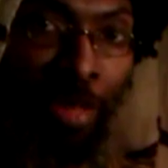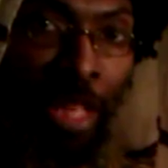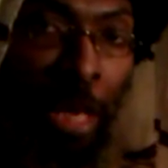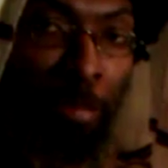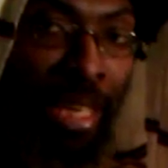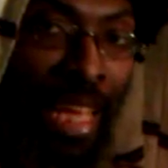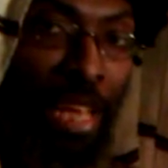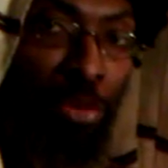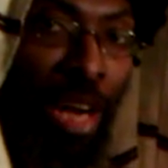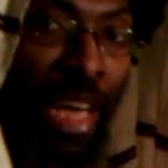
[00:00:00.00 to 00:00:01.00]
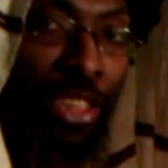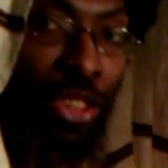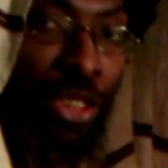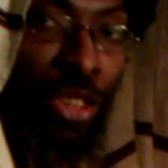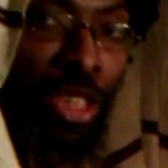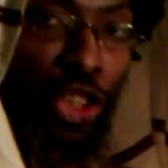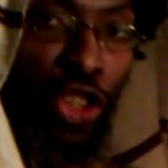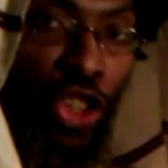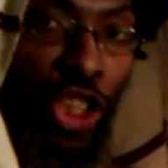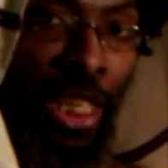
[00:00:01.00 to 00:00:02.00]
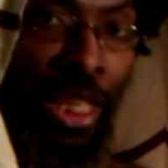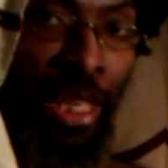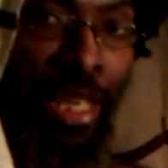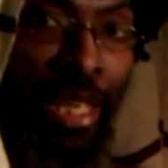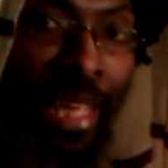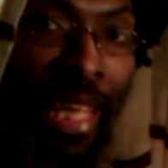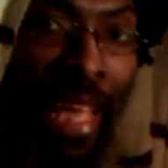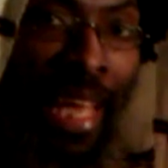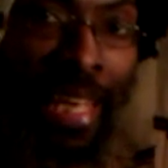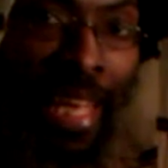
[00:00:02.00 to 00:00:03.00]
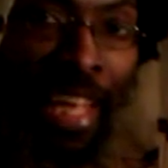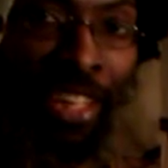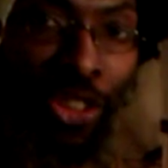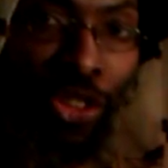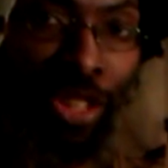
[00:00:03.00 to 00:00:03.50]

but a righteous she can enter